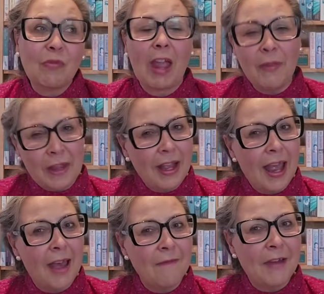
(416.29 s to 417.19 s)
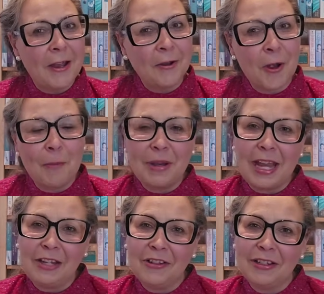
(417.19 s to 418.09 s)
I think I have found a
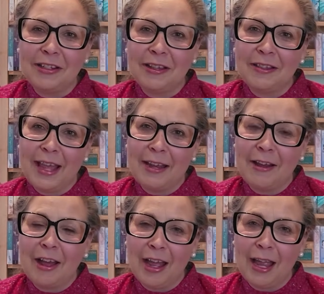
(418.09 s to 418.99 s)
combination that I